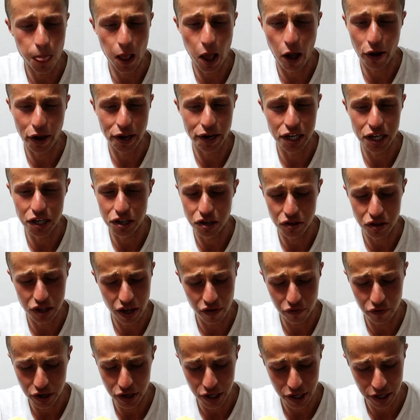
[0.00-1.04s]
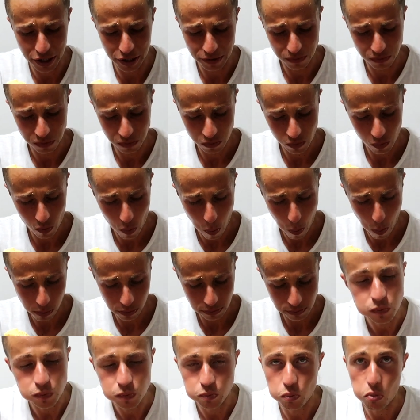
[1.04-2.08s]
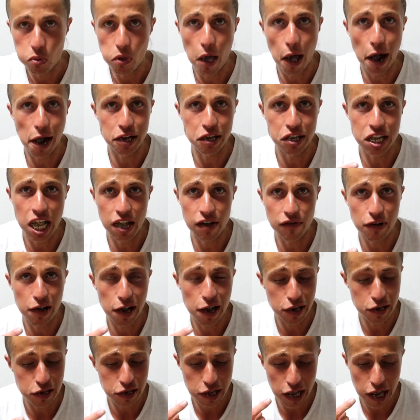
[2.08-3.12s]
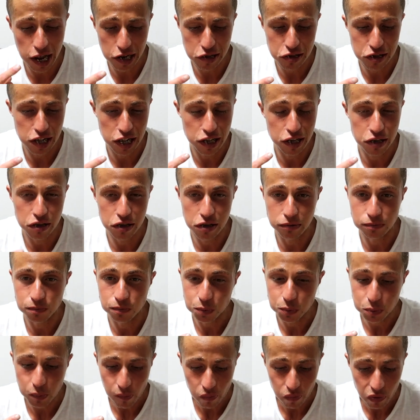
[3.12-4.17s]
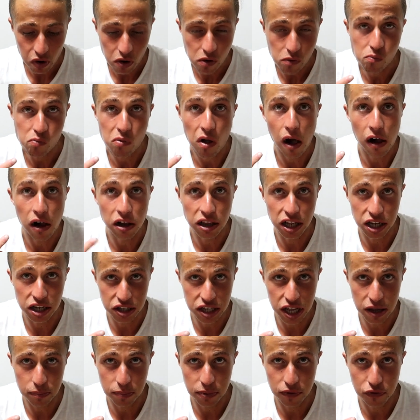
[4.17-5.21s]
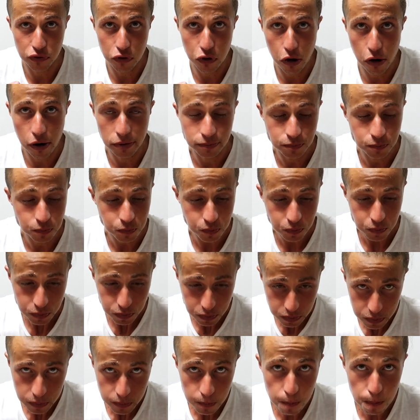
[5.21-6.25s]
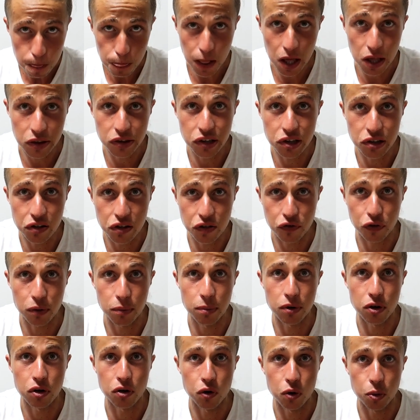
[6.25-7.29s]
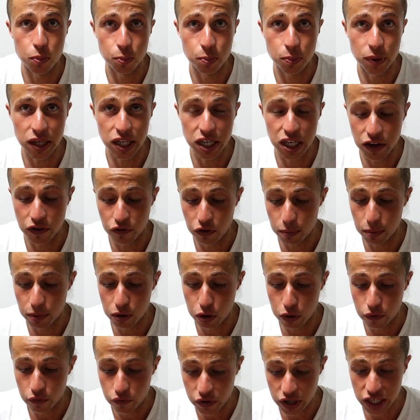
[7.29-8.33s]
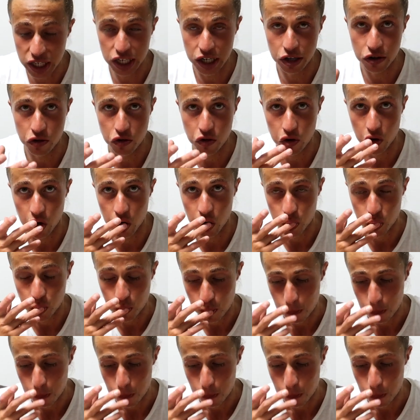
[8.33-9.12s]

I can eat this every day. I never had the egg salad like that before. And this is from a convenience store.